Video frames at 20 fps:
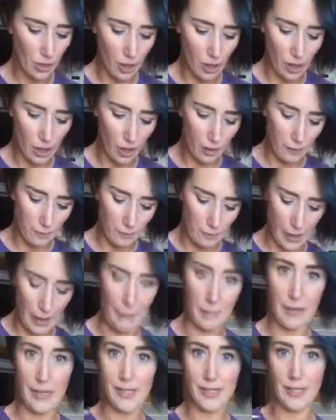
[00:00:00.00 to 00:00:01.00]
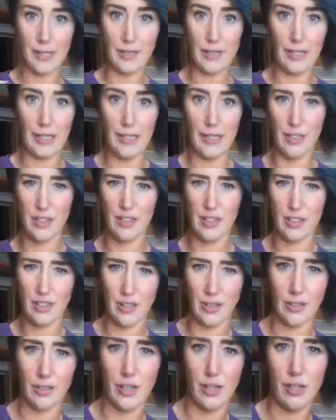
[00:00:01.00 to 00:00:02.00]
I basically,
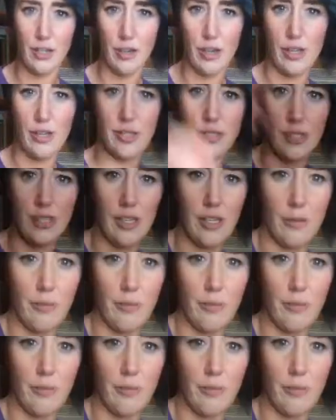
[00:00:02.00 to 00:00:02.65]
can you guys see?